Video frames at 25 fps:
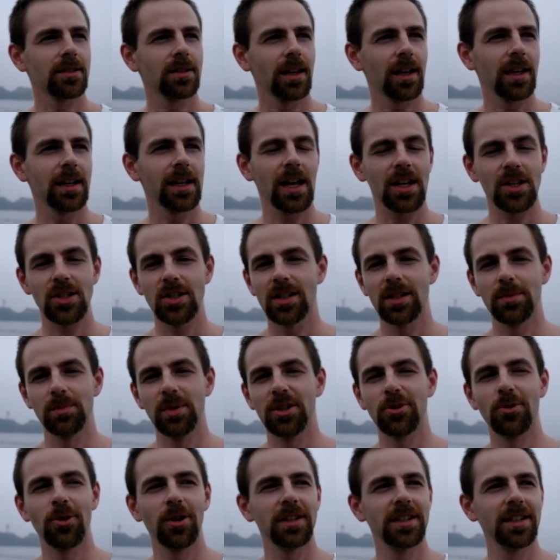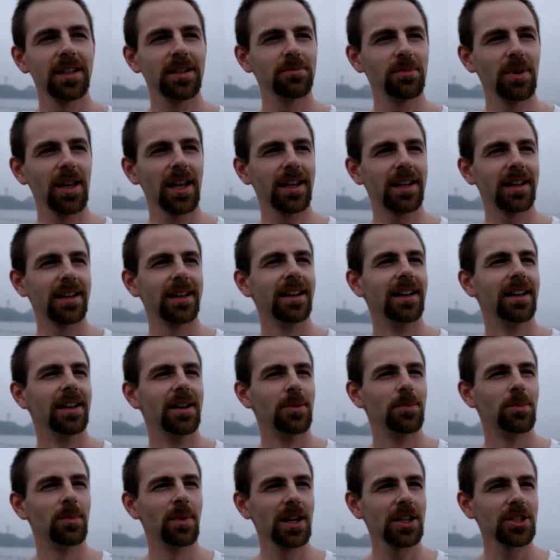and actually Bitcoin didn't make
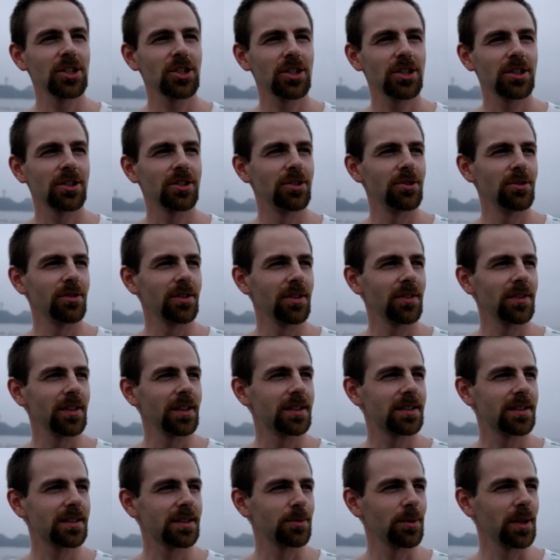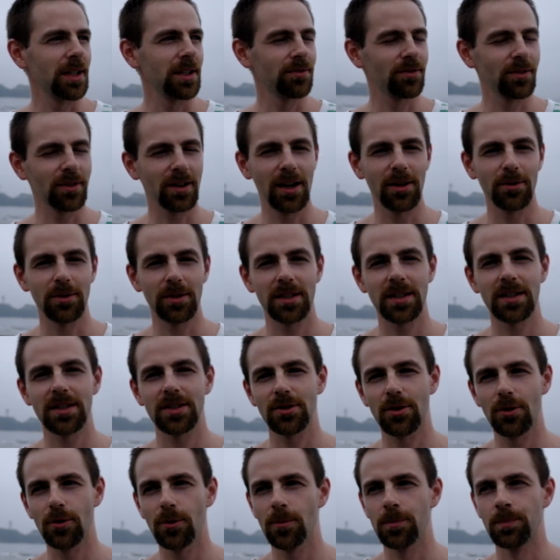much during these 24 hours.
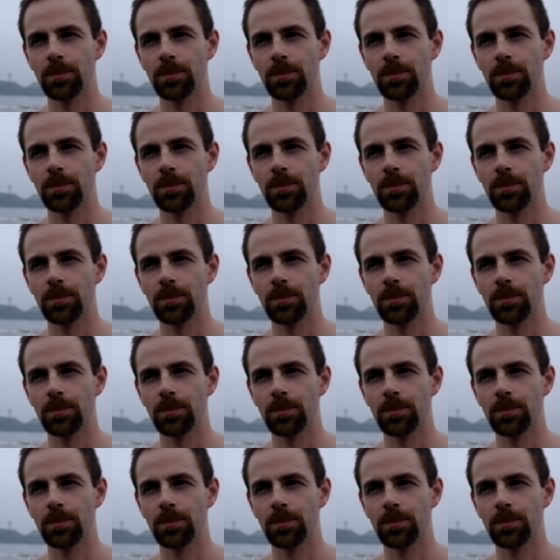So